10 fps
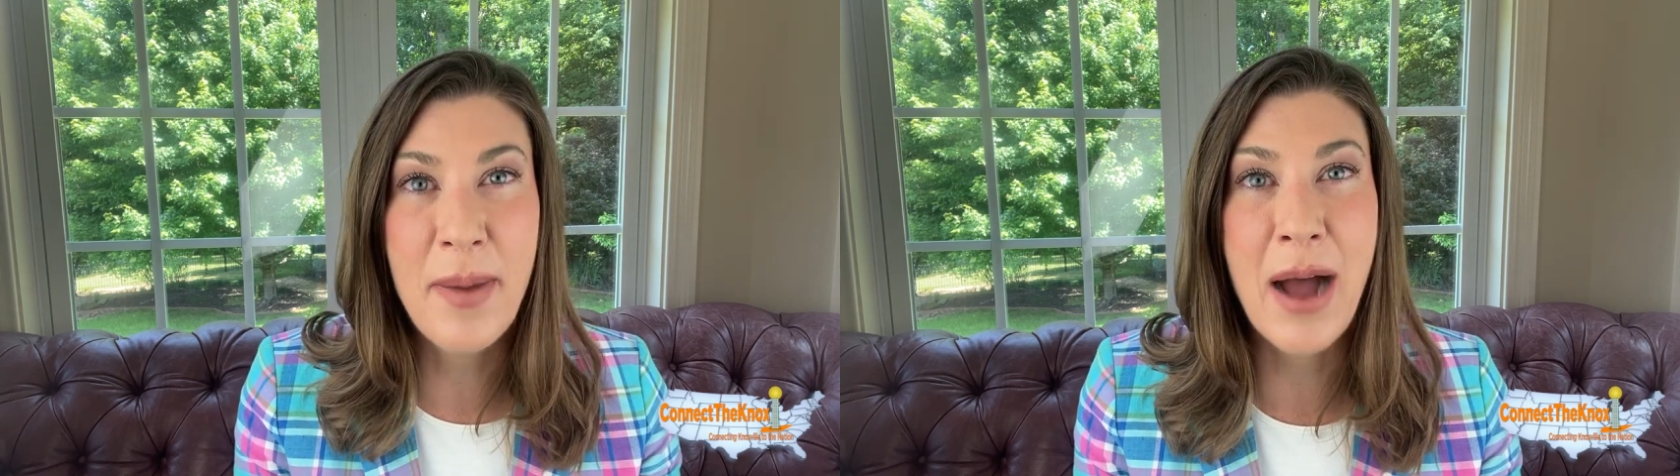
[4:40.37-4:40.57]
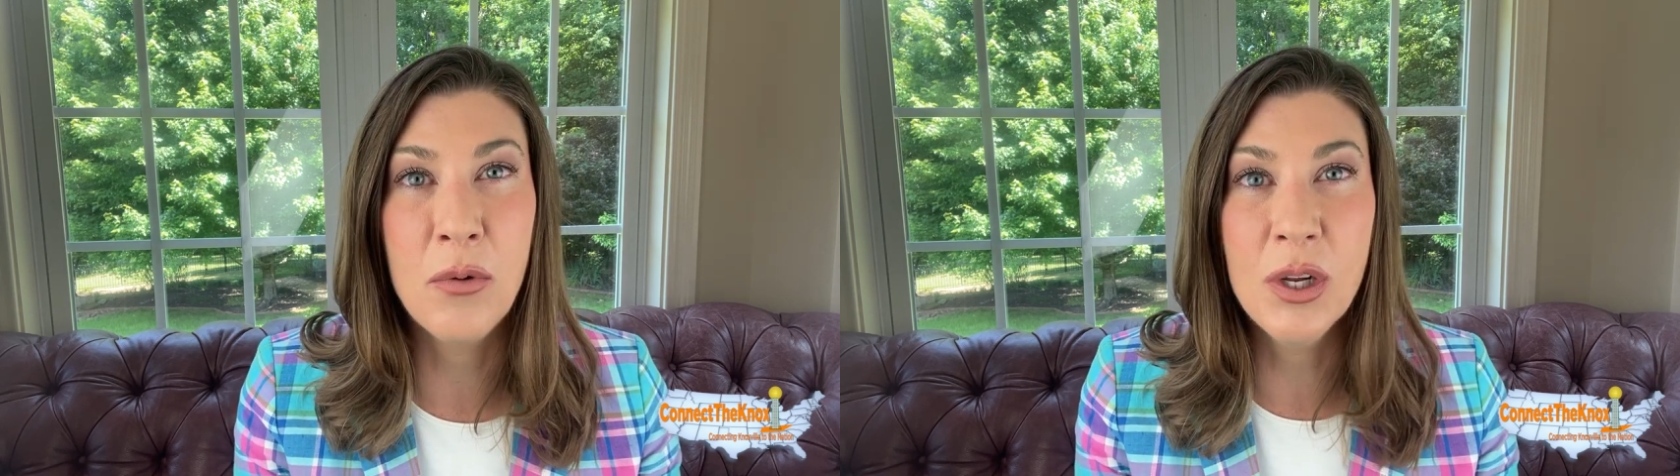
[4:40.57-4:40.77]

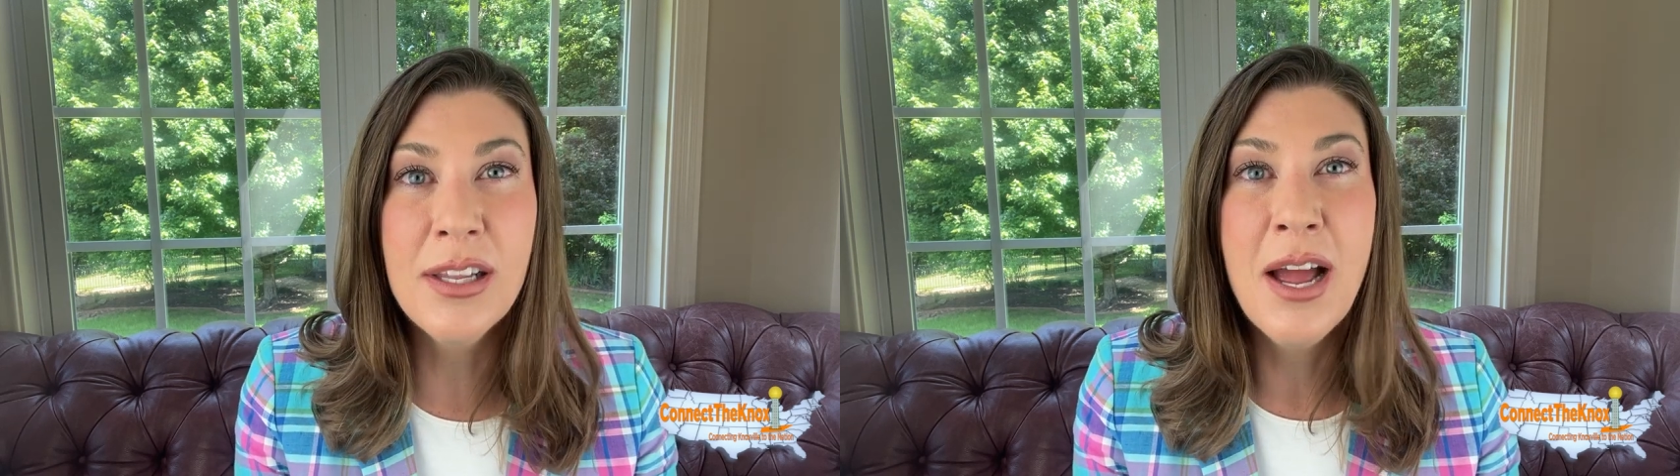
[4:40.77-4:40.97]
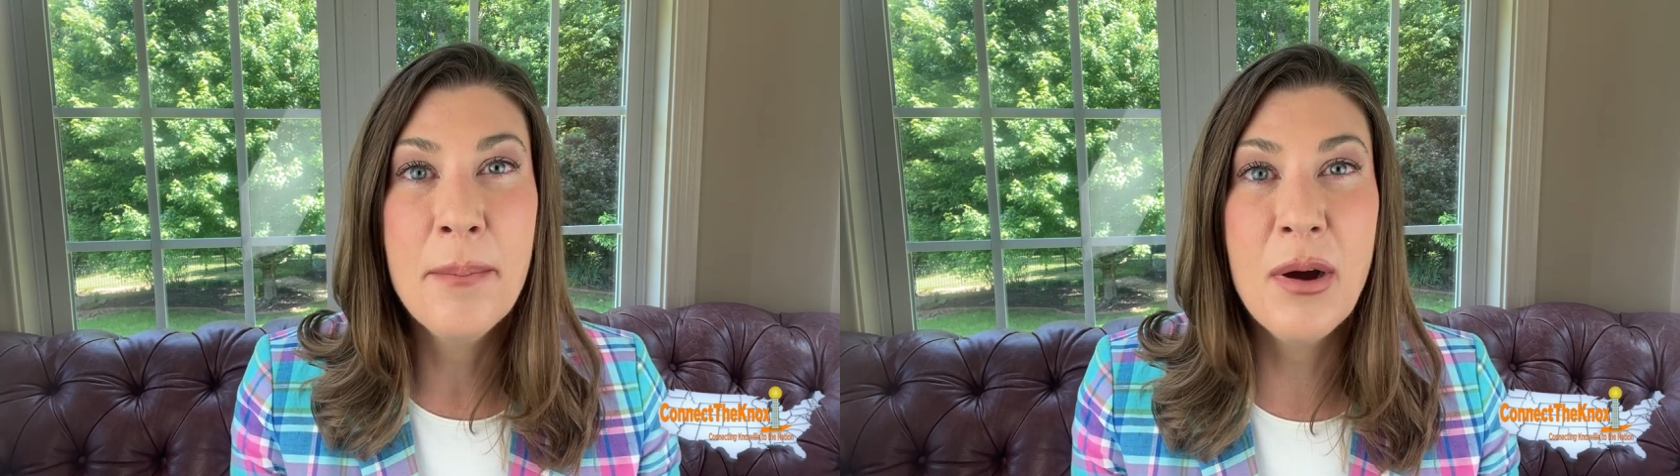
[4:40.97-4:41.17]
Powell,
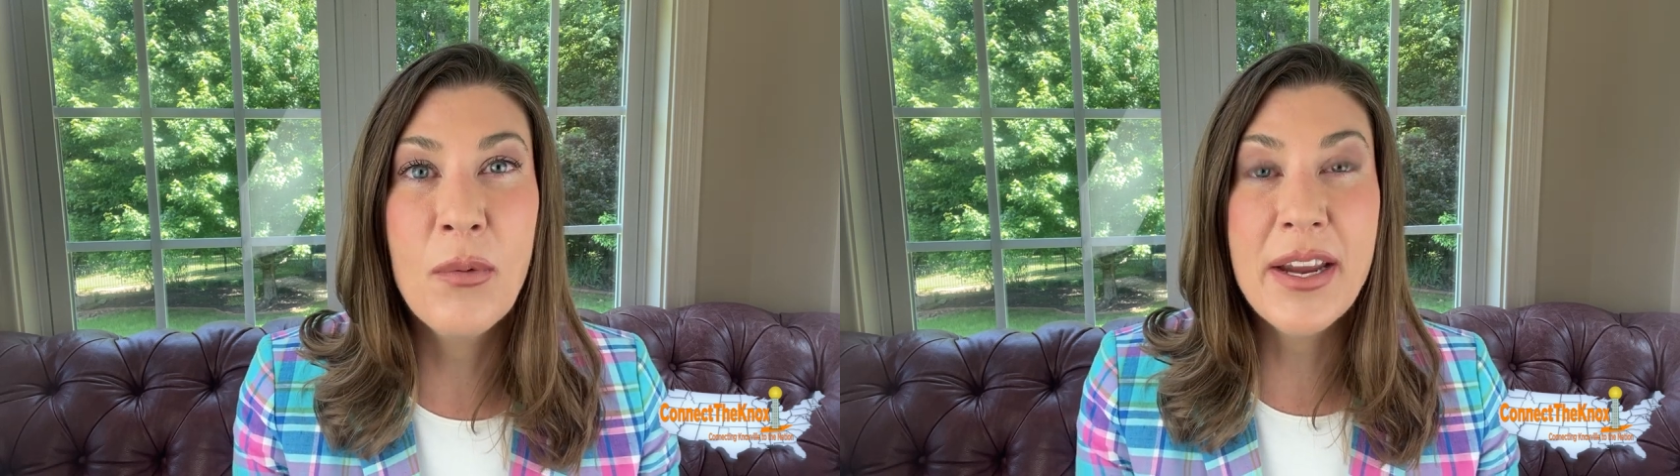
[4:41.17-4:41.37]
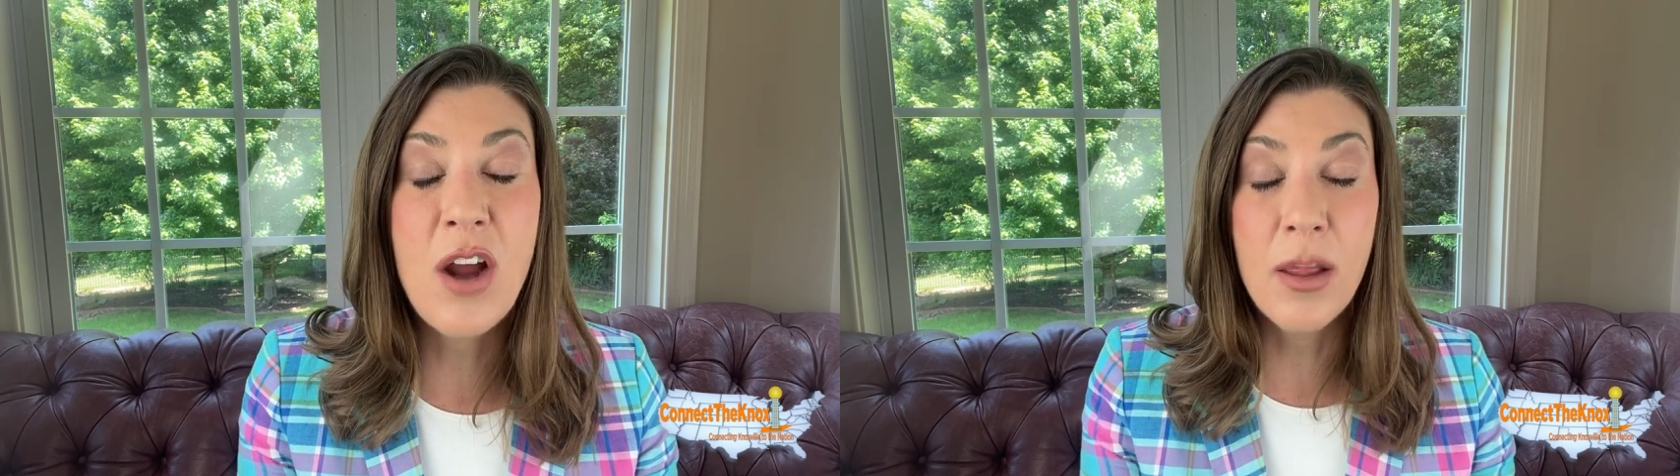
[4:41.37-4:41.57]
but
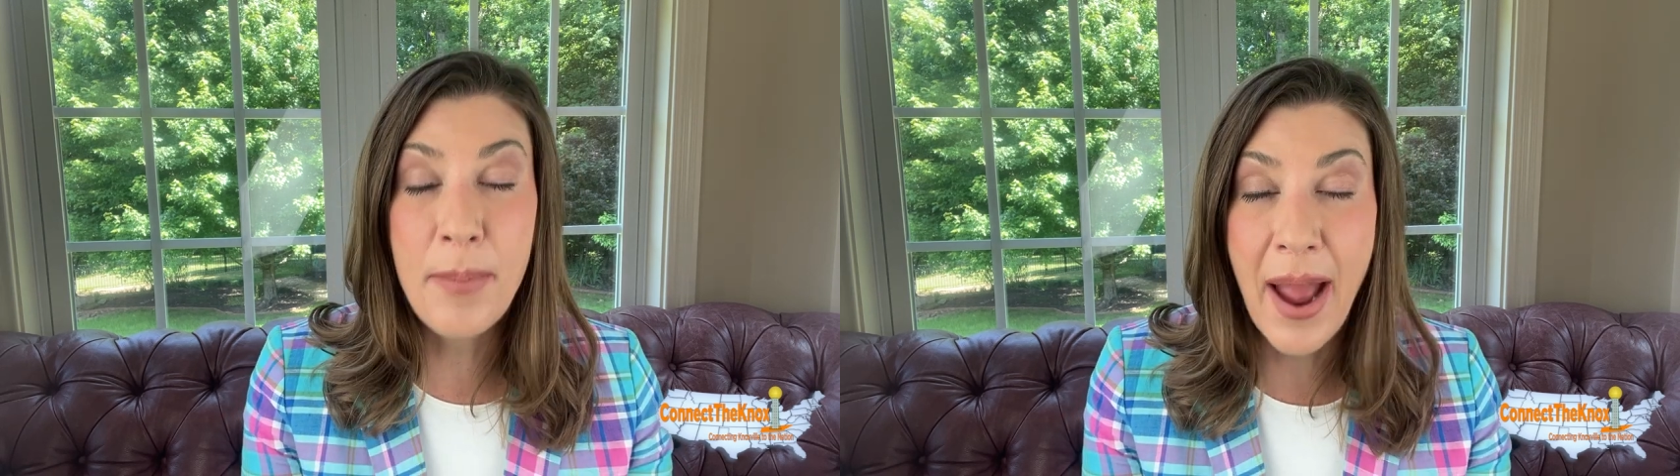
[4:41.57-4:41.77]
we call it